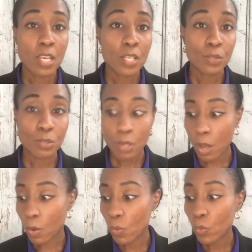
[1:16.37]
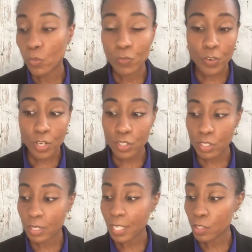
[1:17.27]
So, first,
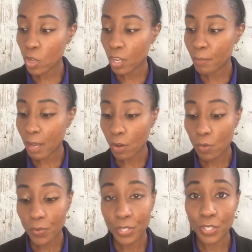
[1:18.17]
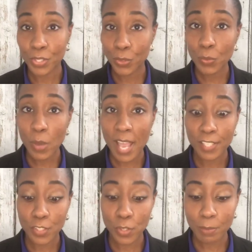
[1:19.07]
let's talk about you and
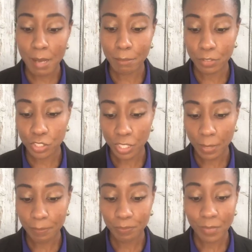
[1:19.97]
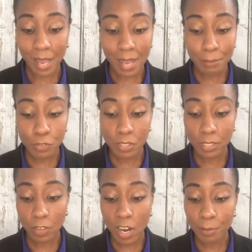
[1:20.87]
your publishing. I'm Christina
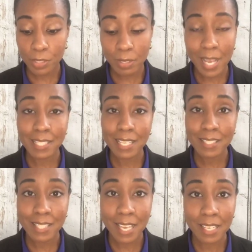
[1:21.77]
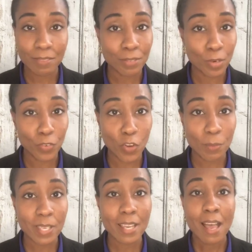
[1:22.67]
Carpenter. As I said, if you don't know
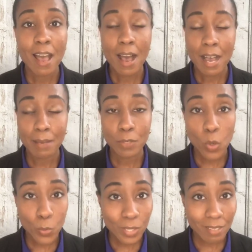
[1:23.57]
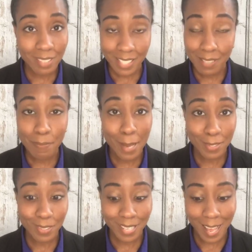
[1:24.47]
me, I'm the host of this
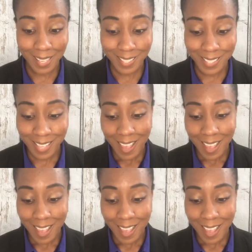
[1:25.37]
masterclass.